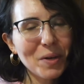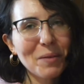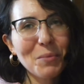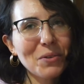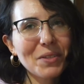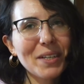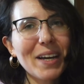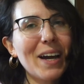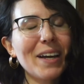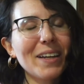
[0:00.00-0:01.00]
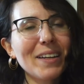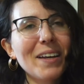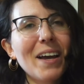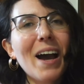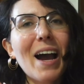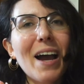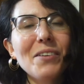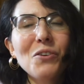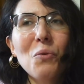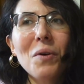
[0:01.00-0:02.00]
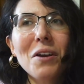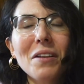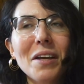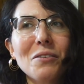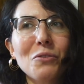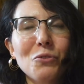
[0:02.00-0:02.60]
But mostly I, I don't want to like